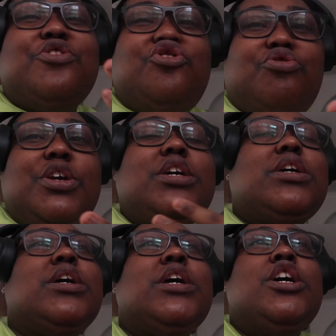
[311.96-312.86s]
much
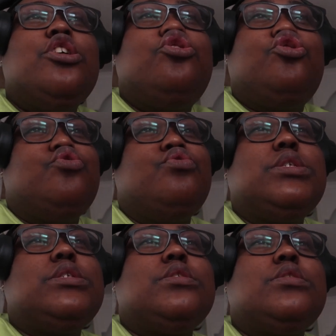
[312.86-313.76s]
drink
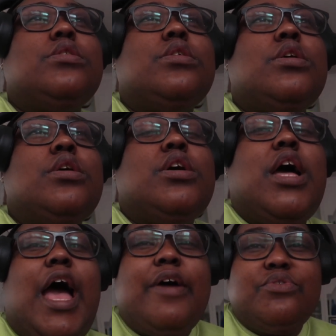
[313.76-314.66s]
juice
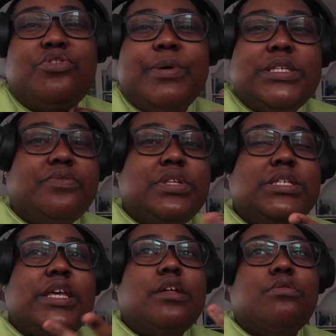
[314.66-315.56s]
i even told myself
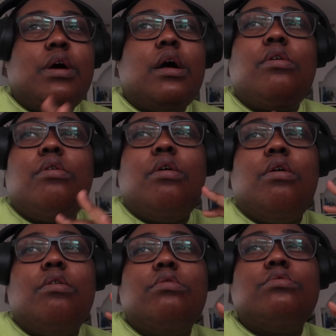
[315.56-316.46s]
this year no
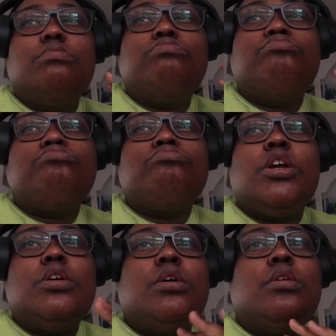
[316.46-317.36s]
alcohol
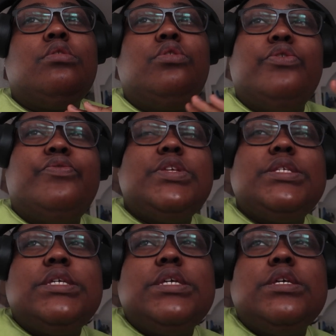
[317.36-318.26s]
no
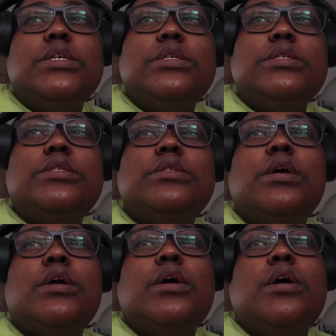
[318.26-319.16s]
fizzies
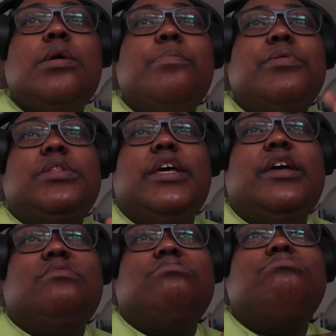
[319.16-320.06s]
but
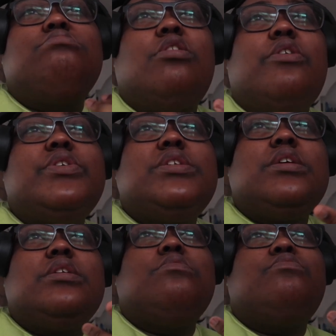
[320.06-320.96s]
then
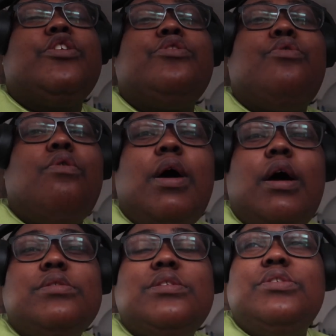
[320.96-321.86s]
obviously when you go
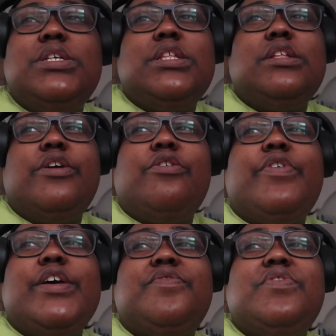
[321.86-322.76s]
out the only thing they
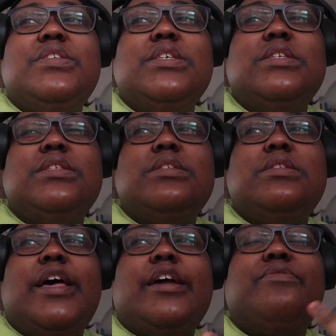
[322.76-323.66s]
offer is fizzies
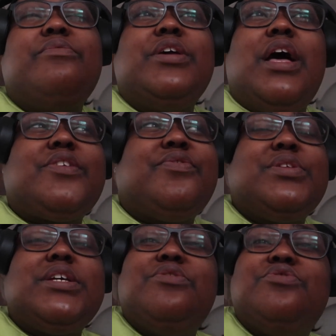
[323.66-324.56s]
like even when you ask for
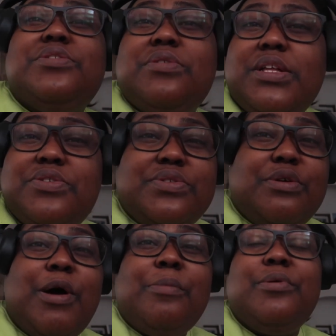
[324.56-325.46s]
water they'll just look at you
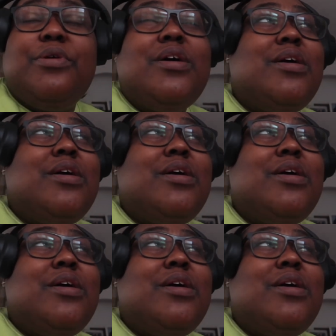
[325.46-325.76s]
somehow but